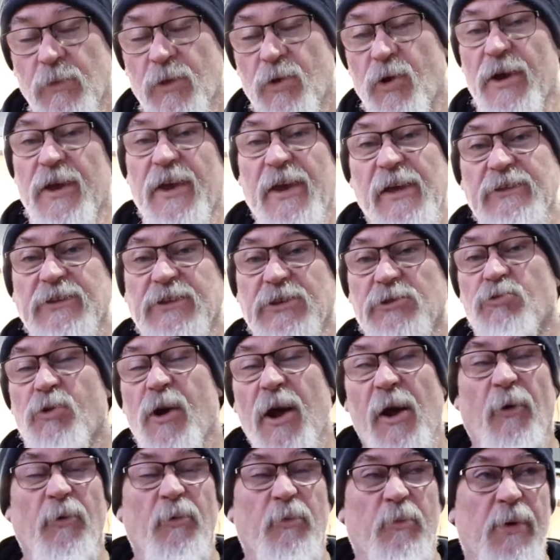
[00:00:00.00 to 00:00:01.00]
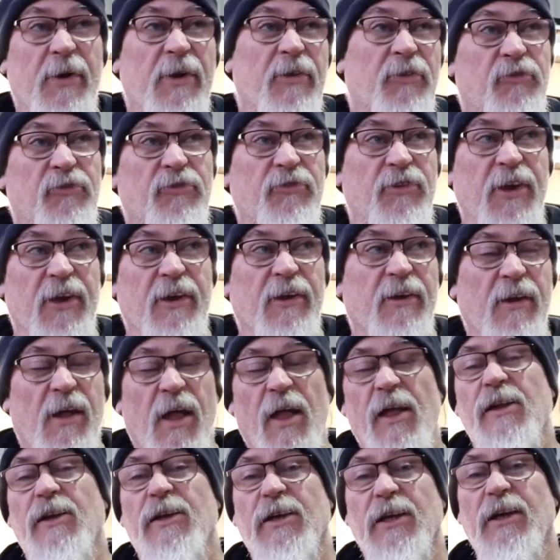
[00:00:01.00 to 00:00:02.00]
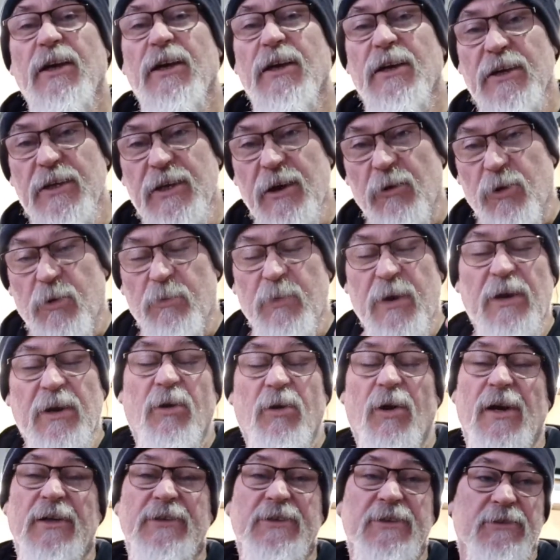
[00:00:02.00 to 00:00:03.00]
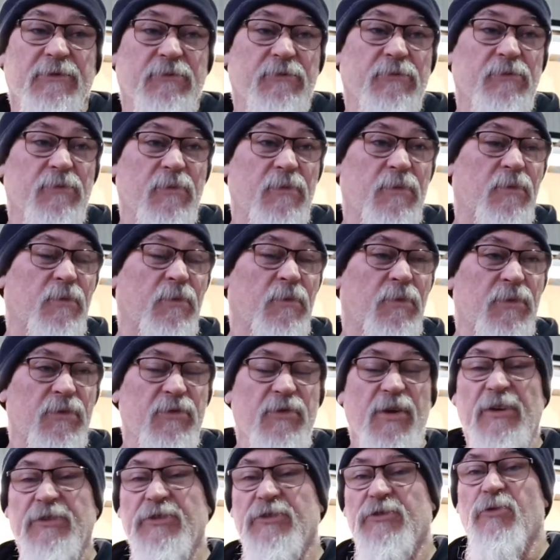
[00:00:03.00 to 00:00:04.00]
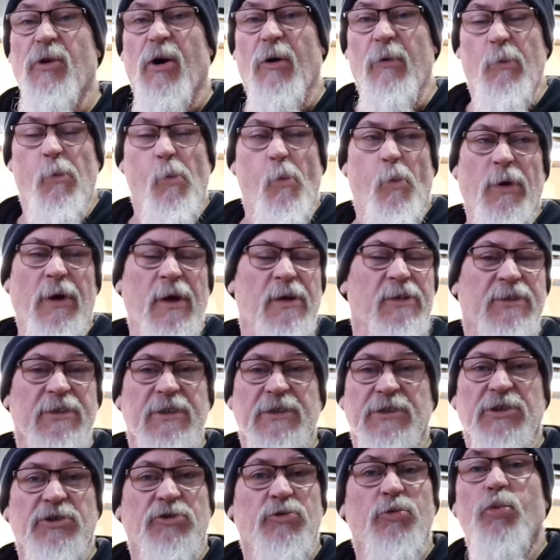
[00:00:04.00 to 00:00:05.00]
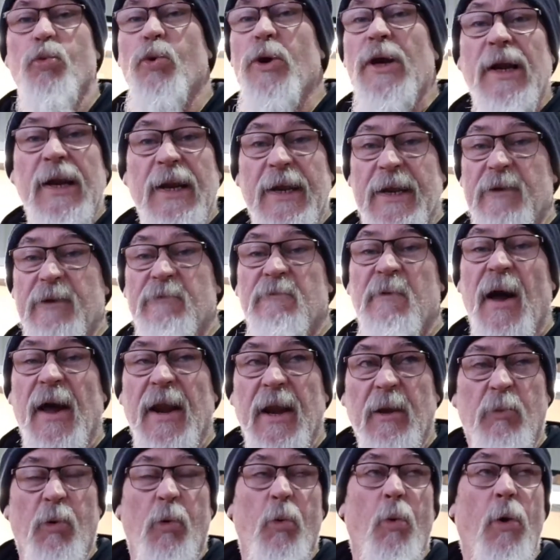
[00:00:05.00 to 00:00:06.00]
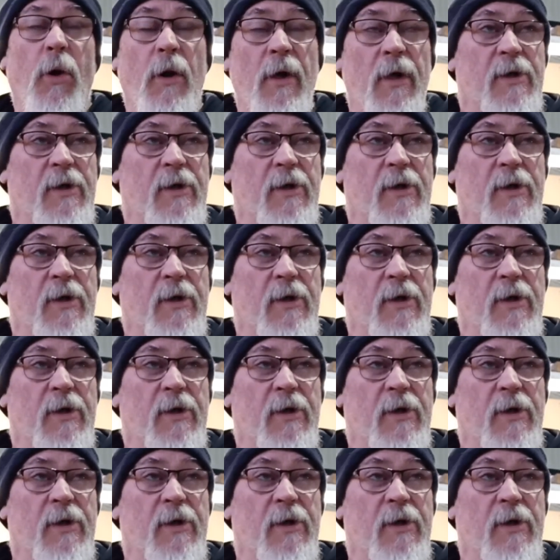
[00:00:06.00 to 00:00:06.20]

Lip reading: Like it's around, but it's, yeah, you know what I mean. Like it's not one of those things that's readily available.